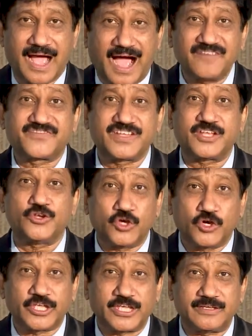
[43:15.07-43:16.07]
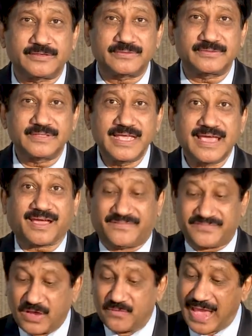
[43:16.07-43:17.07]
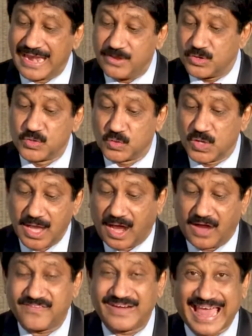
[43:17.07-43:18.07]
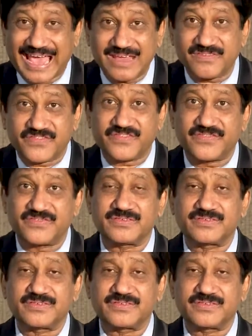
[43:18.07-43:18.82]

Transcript: After knowing the value of life